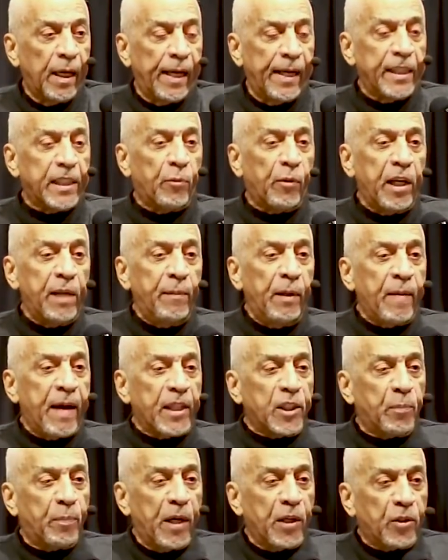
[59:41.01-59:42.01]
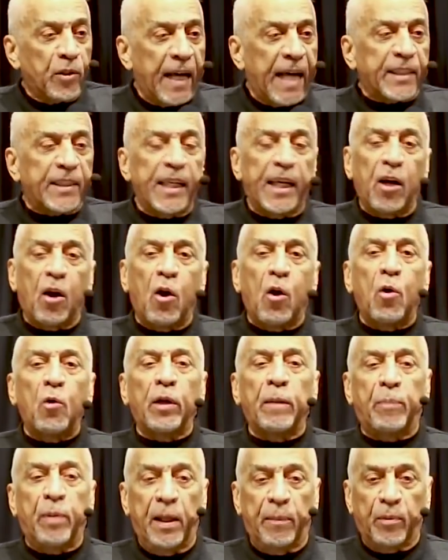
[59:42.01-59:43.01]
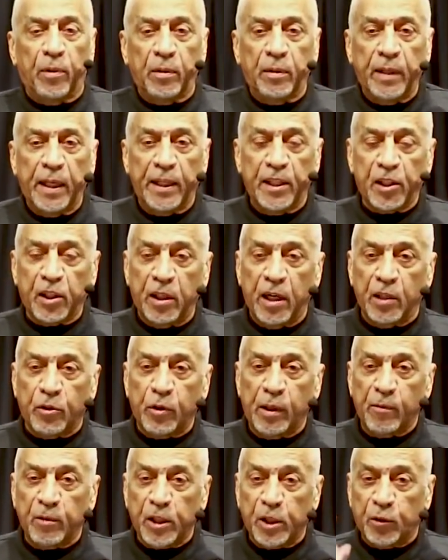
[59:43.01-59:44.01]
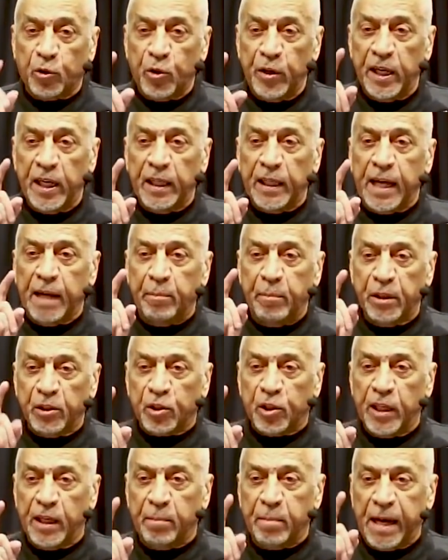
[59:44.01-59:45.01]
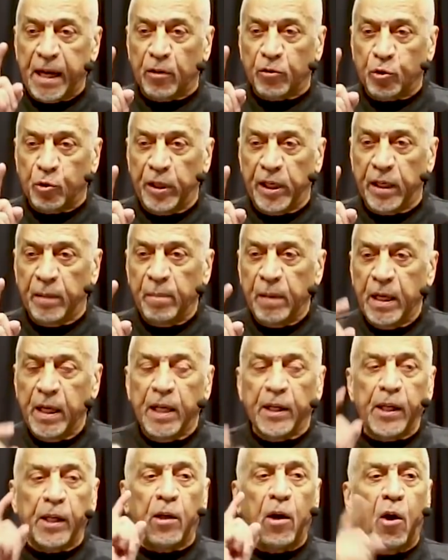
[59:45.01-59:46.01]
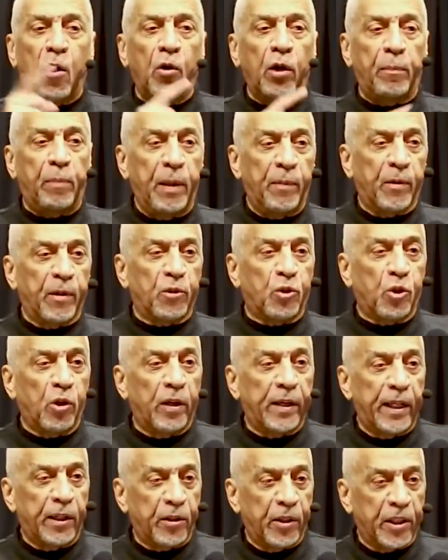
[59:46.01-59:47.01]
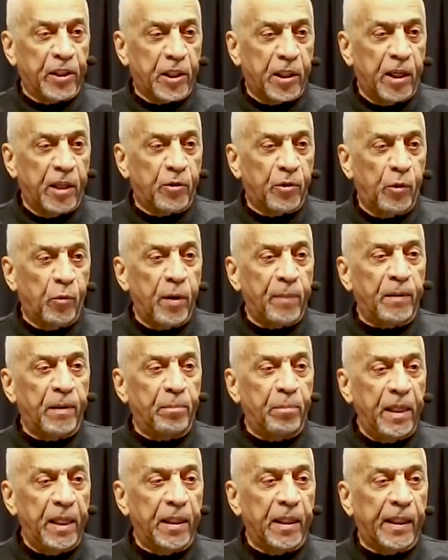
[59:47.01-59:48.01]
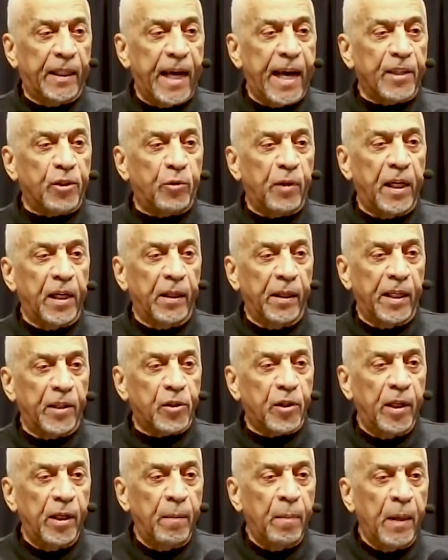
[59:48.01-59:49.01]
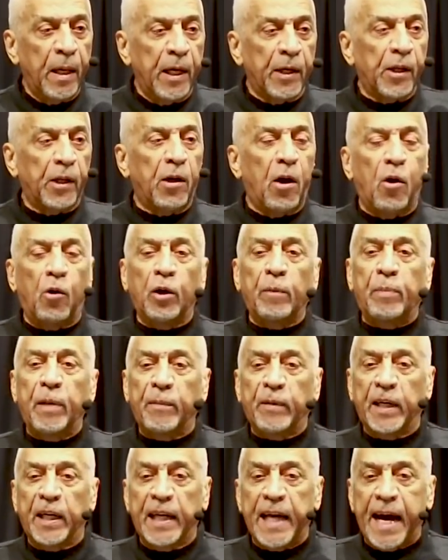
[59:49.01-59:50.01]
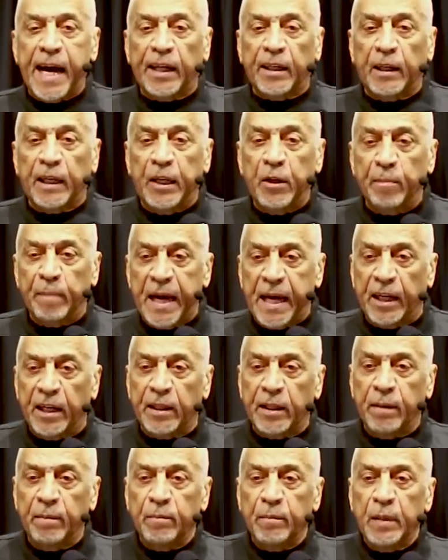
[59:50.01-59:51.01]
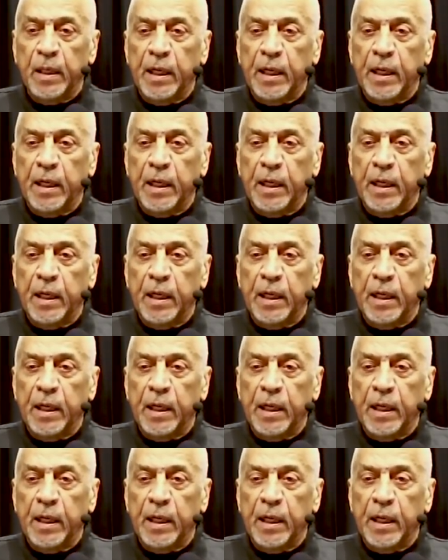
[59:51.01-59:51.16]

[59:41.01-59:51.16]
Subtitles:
And he said, what do you mean by special? I said, they're the only people in this country that was treated and maltreated. They're the only people that are drug into this country, whipped and beaten and castrated and lynched. They're the only people that denied our humanity.